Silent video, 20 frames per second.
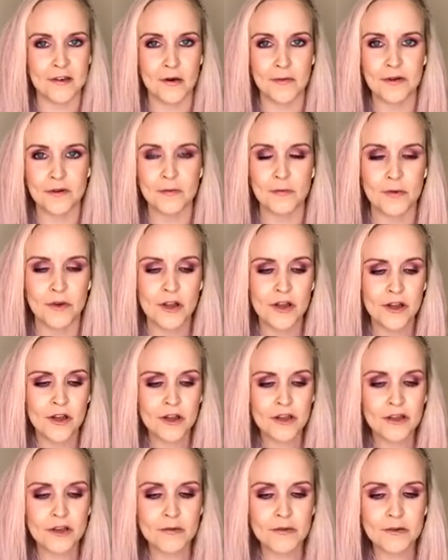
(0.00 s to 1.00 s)
Go
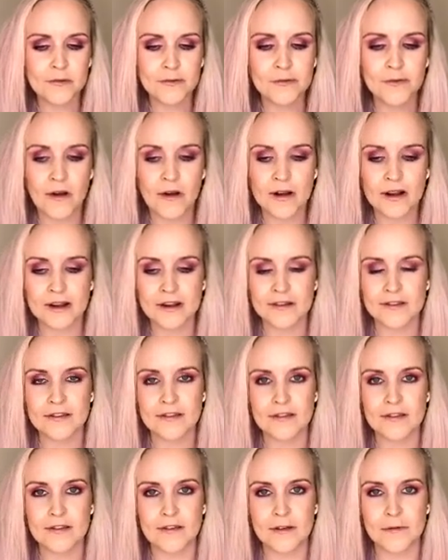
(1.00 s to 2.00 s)
and find
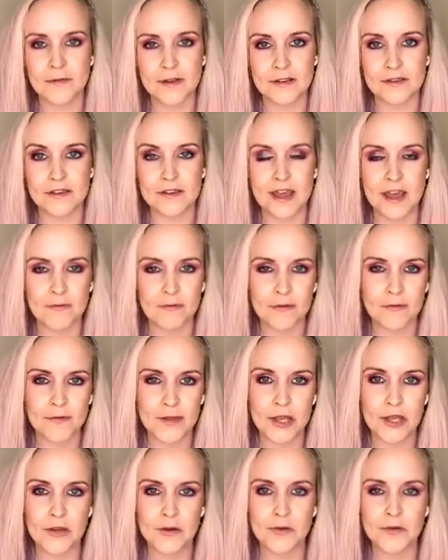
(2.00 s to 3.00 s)
a fitter, get
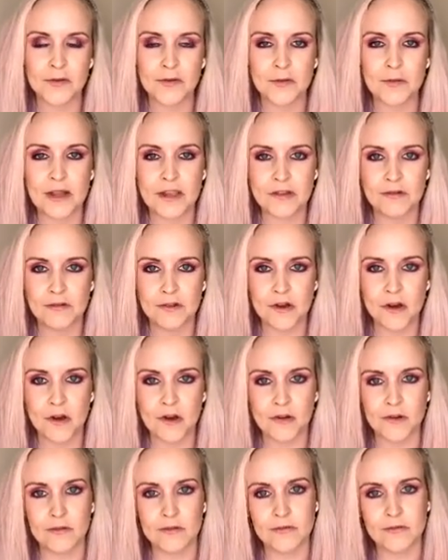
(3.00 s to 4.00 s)
reviews where you
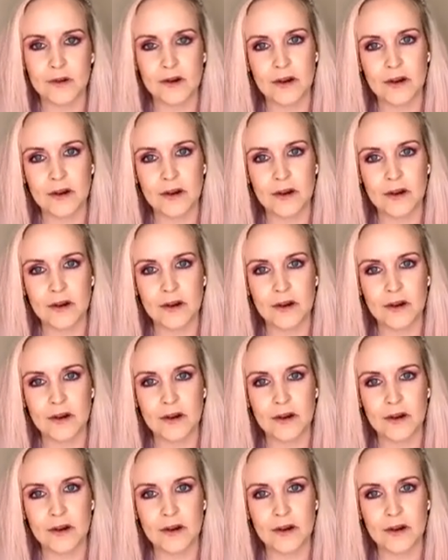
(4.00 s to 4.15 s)
go.